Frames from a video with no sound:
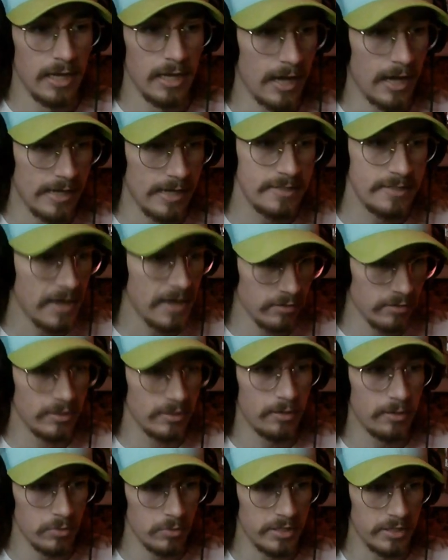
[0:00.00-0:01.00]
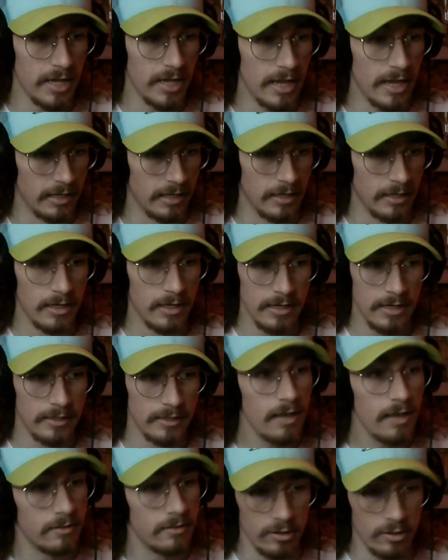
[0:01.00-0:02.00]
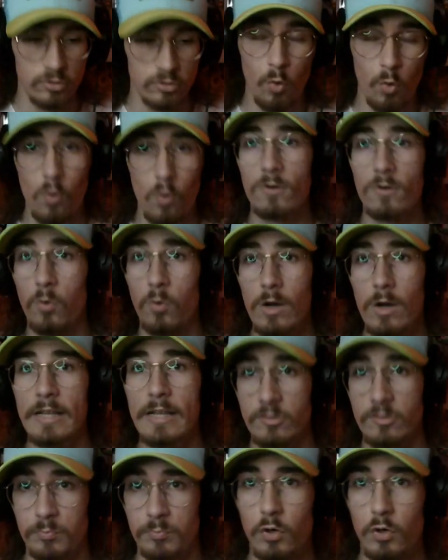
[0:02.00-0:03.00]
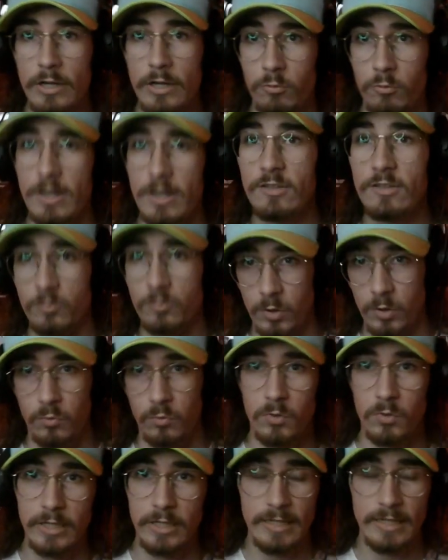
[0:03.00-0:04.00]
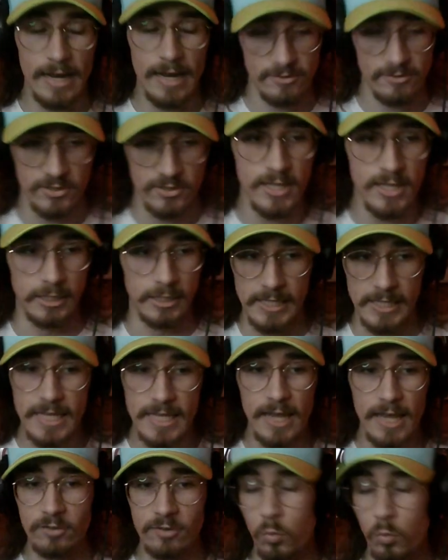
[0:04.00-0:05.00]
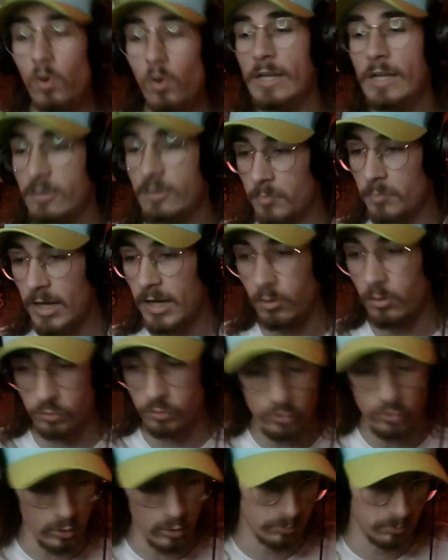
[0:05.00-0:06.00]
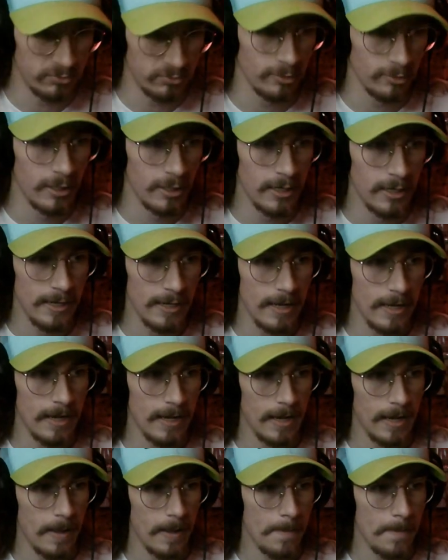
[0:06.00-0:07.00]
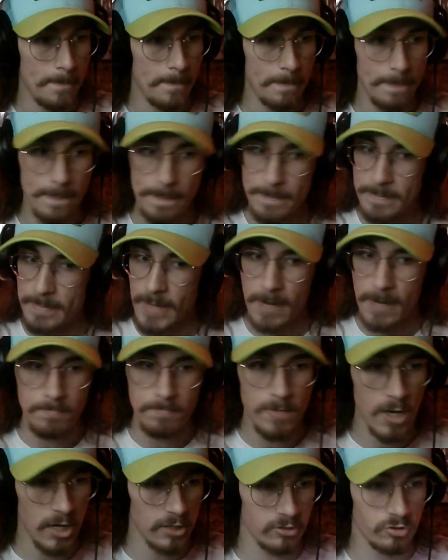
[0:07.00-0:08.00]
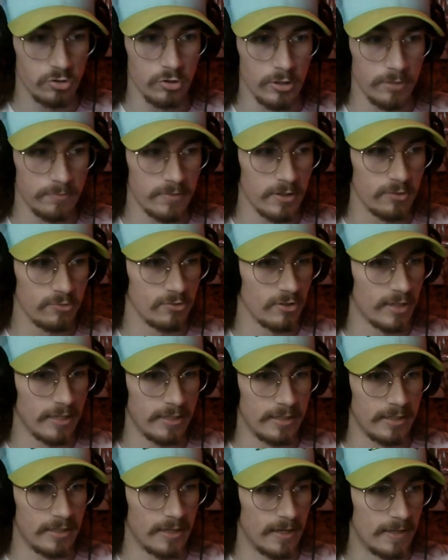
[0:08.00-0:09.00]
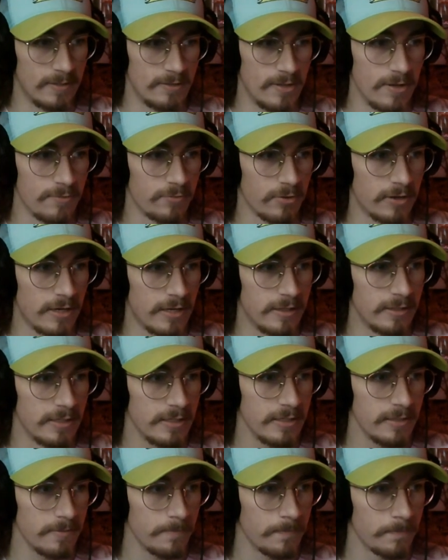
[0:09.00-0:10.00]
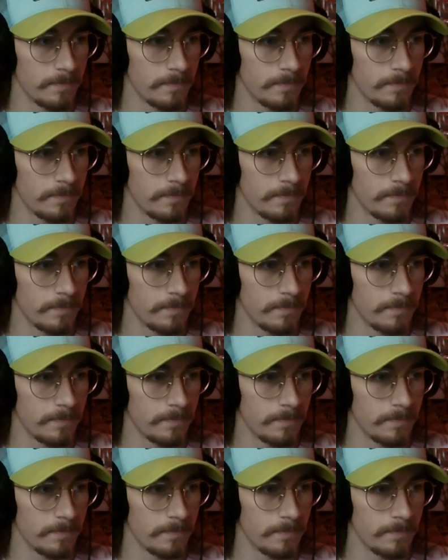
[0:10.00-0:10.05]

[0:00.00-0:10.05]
I doubt that we can. The, the score 20 is pretty reasonable. What do you guys think? He ate 20 tomato soups. I'm not sure if there's like a different ending.